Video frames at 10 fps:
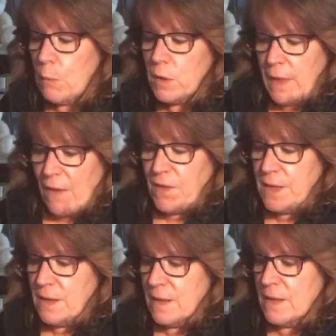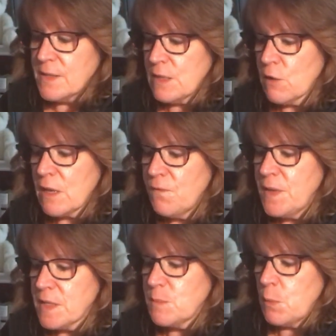we were 11, Sarah
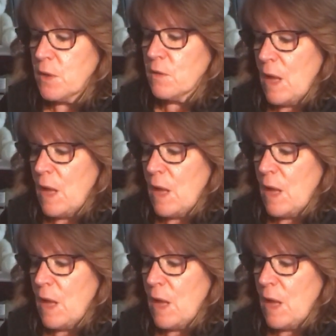convinced me we could